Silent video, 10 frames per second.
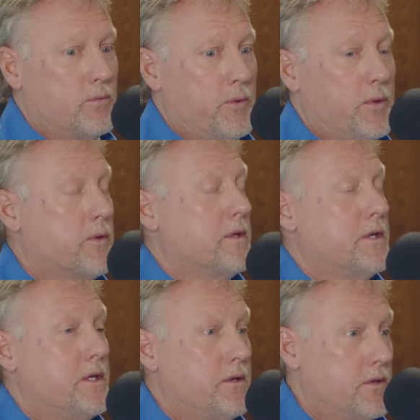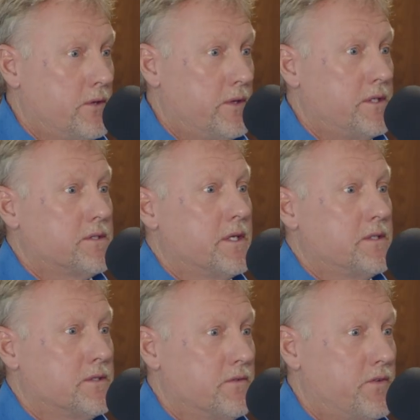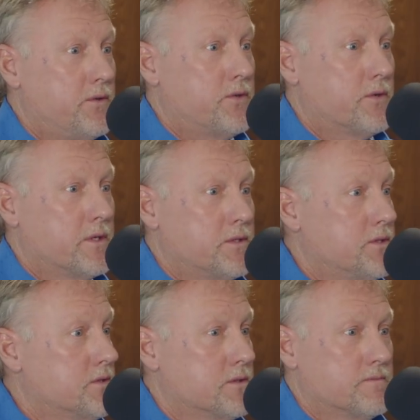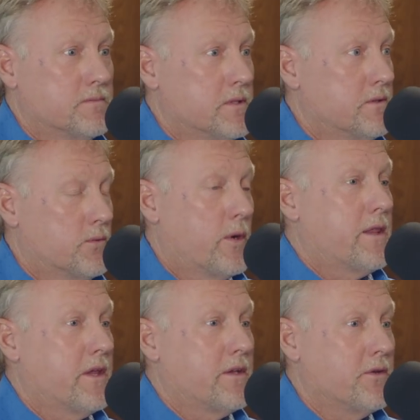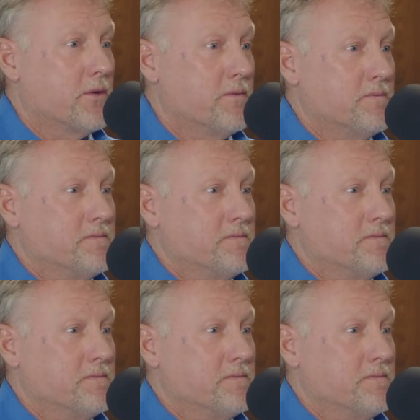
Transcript: We will continue to do these things in the future, and it's just the right thing to do.